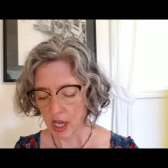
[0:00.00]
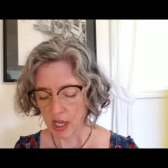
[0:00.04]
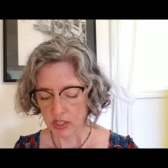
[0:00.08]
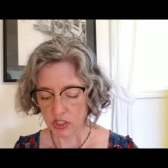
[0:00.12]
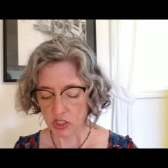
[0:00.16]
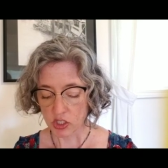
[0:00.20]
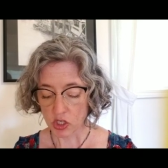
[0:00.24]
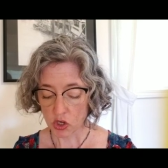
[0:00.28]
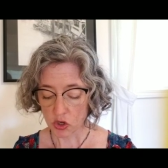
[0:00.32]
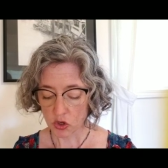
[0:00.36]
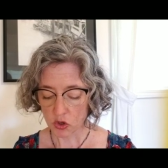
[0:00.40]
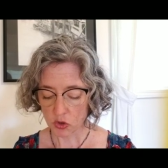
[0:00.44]

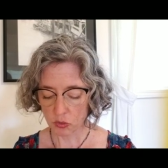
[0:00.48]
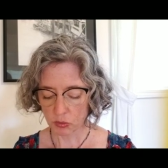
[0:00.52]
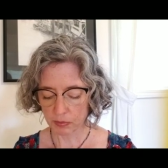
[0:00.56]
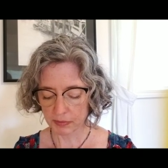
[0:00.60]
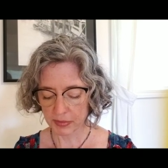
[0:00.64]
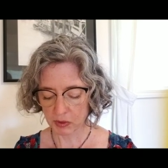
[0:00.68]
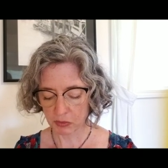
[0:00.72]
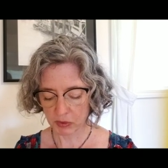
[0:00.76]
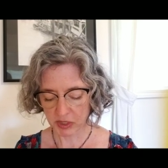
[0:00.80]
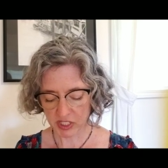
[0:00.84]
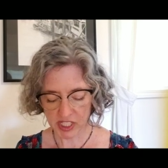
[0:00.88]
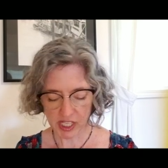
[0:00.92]
So,
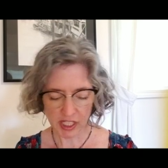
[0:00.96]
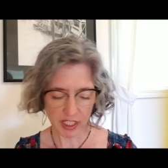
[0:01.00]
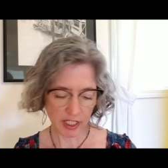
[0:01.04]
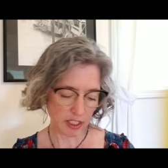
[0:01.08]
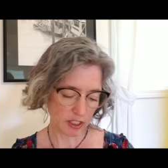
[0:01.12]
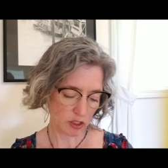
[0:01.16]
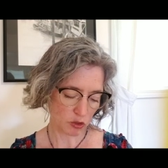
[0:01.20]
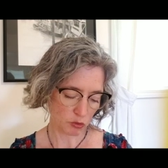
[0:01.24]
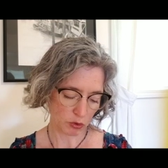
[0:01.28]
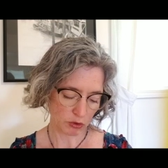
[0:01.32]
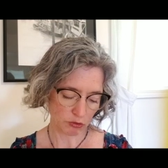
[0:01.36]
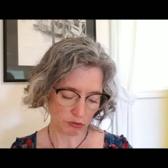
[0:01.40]
but we take it
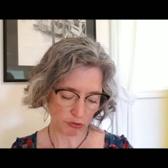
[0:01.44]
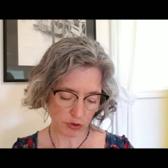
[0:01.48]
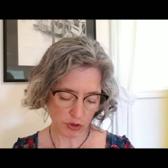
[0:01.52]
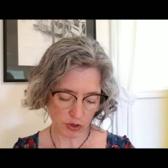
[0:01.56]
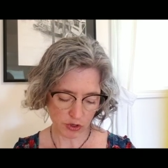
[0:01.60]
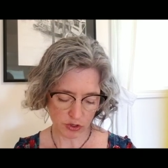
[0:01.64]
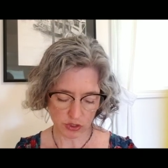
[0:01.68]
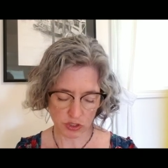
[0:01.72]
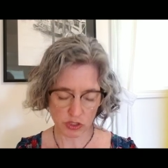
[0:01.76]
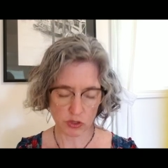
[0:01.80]
in the reverse.